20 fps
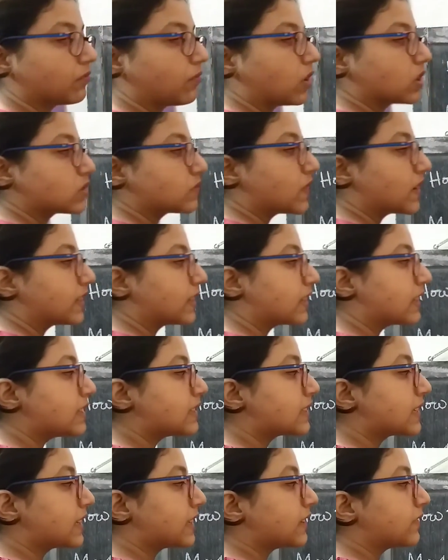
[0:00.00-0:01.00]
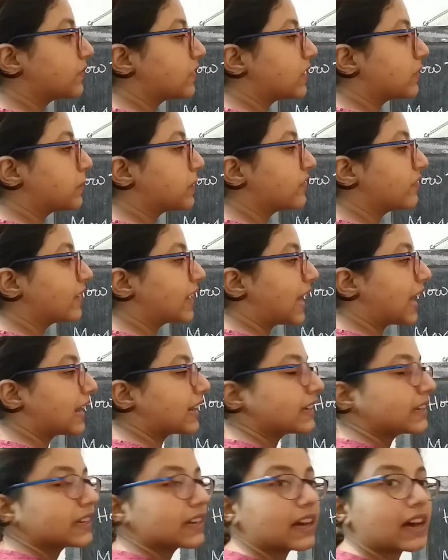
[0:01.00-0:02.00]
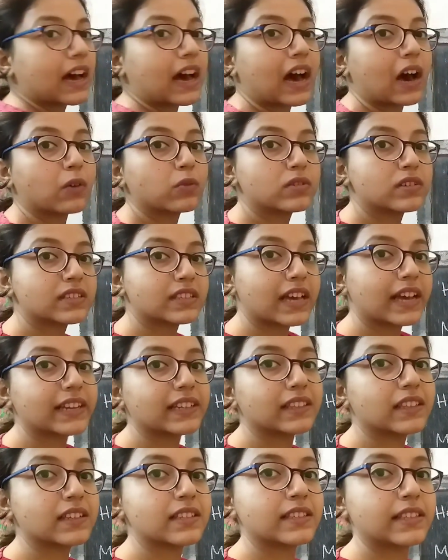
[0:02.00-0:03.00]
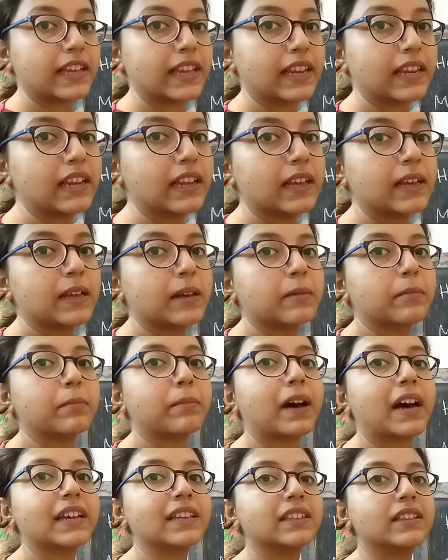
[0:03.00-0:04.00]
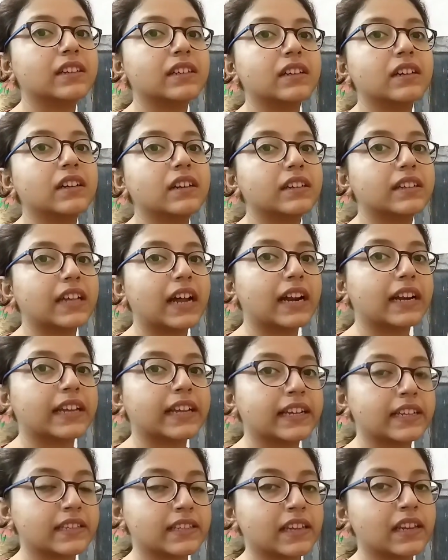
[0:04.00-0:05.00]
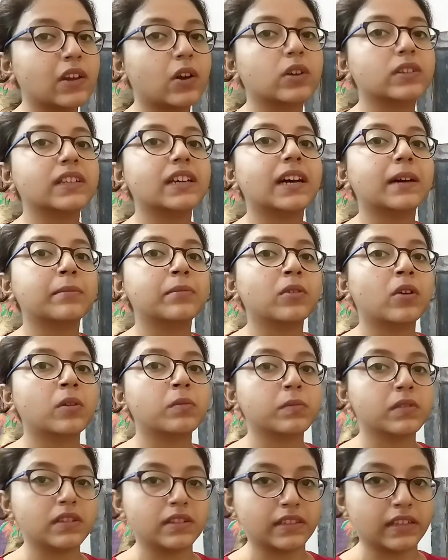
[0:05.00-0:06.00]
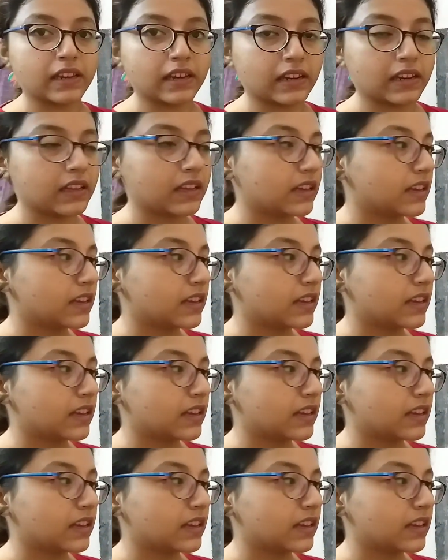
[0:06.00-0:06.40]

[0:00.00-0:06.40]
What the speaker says: Phosphatidylserine will be flanked outside the cell by the target cell or the abnormal cell.